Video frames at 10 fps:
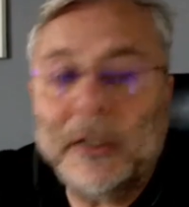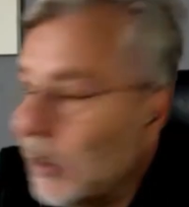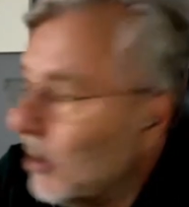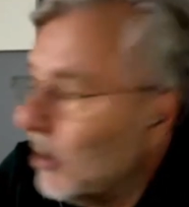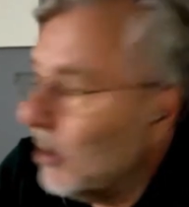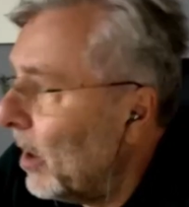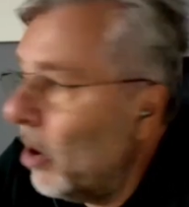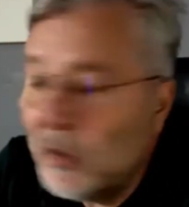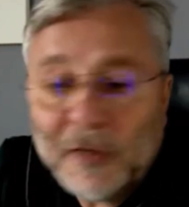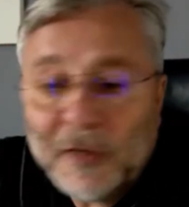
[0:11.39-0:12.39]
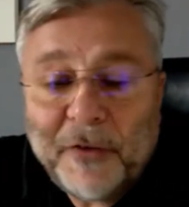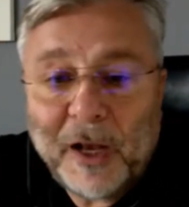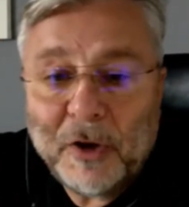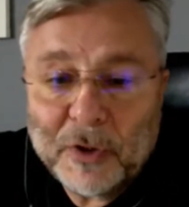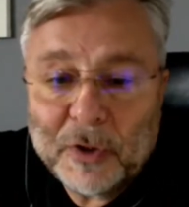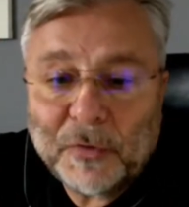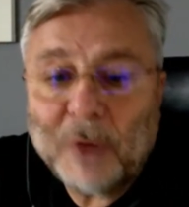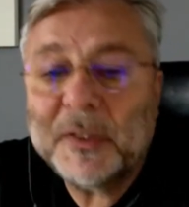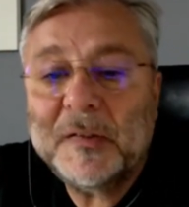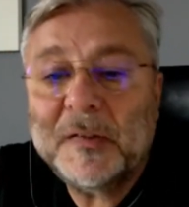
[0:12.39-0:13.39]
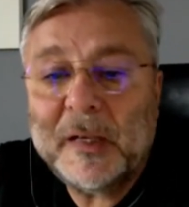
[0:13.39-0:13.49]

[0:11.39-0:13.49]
collect all the values from the